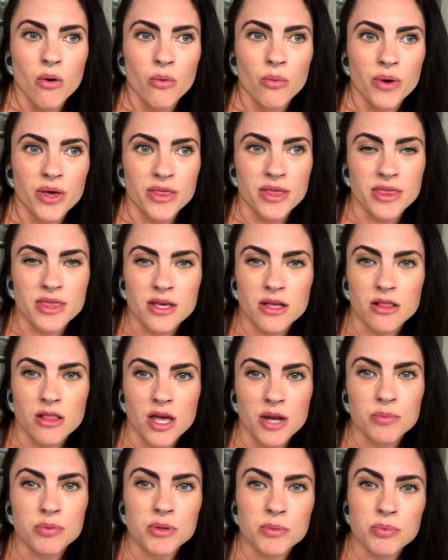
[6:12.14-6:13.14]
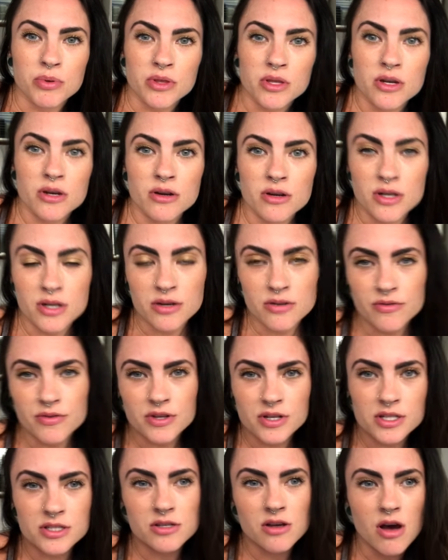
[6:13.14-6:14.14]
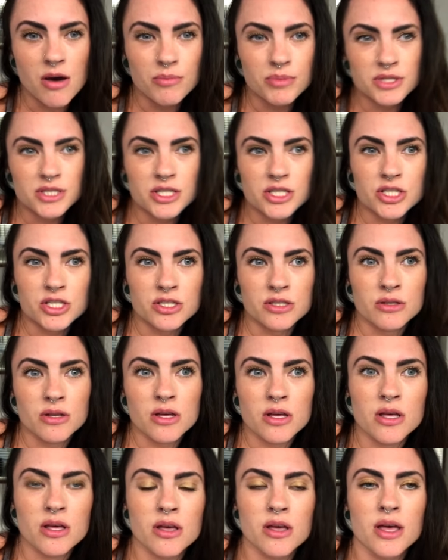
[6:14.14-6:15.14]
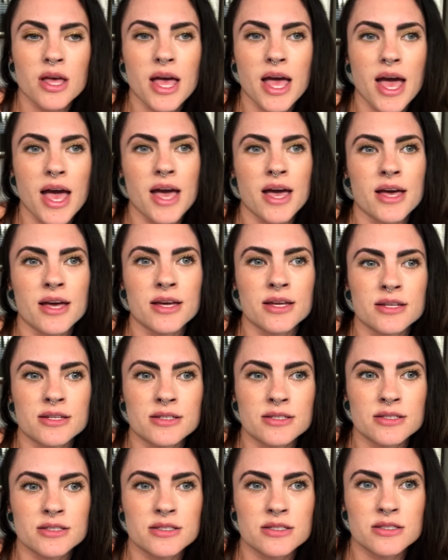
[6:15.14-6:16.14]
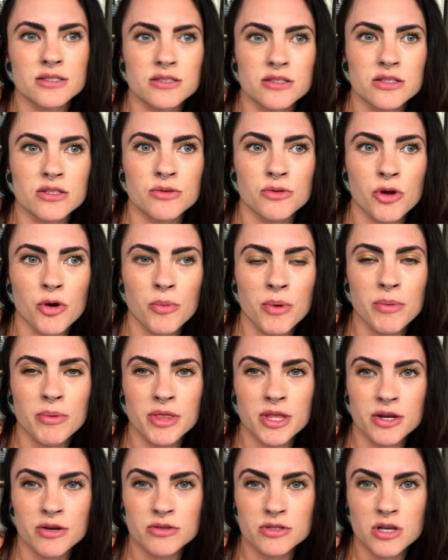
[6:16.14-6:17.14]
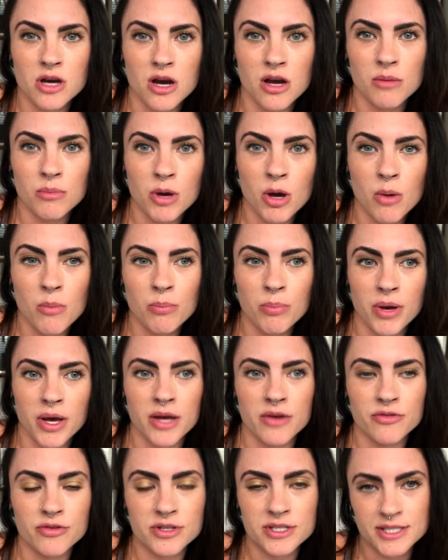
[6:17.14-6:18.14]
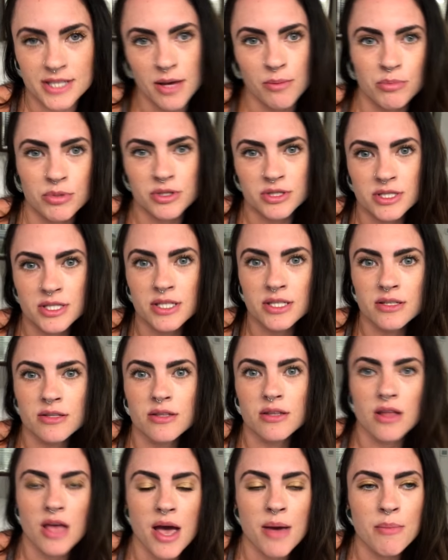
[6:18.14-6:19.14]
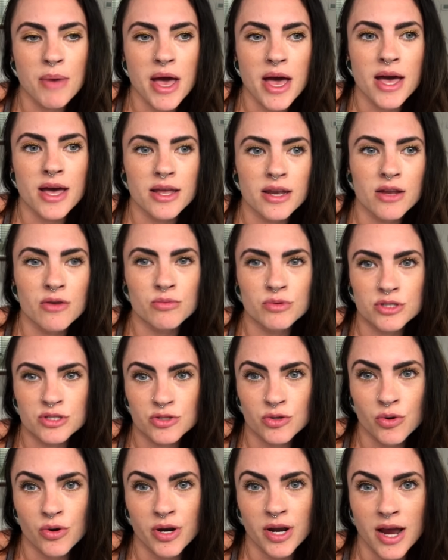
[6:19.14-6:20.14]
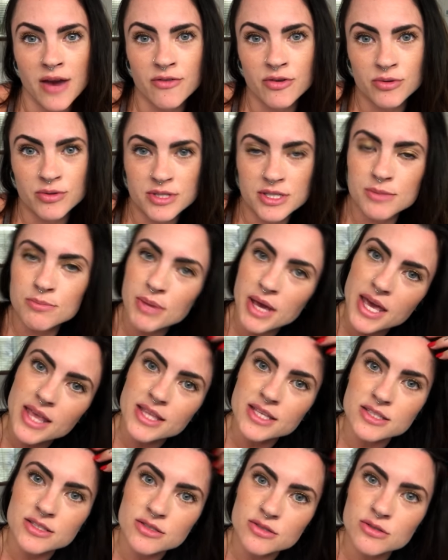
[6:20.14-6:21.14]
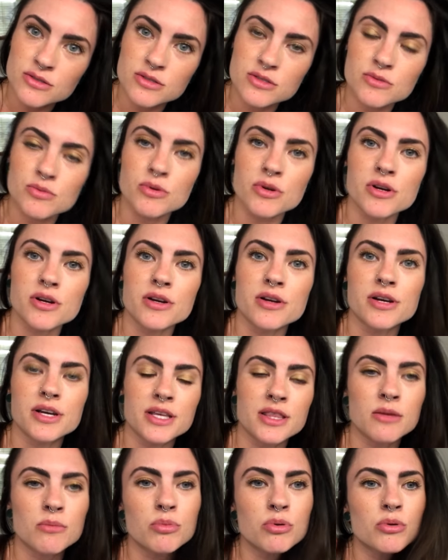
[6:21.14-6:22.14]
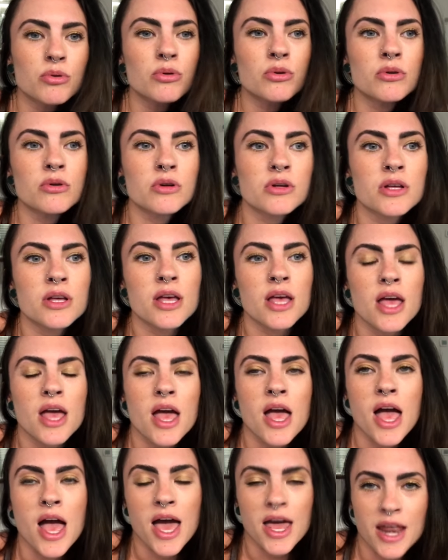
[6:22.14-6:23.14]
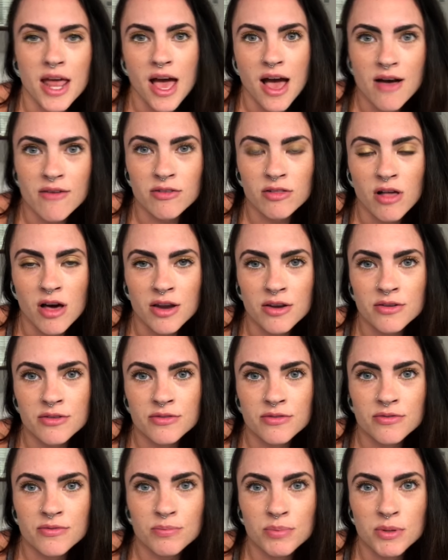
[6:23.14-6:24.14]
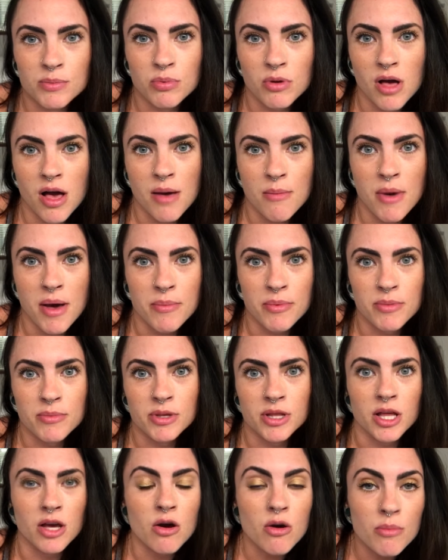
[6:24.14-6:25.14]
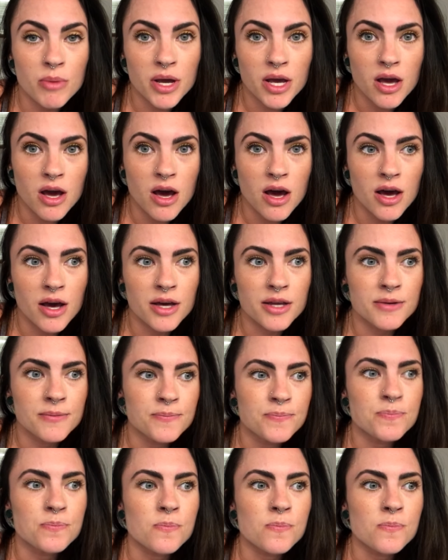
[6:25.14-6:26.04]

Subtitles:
with, I think, a lot of people that are in fitness competition, and, you know, maybe they don't talk about, but for example, I'm at a resort, everyone's in bathing suits, we're in the pool, and I have a lot of people come up and be like, oh my god,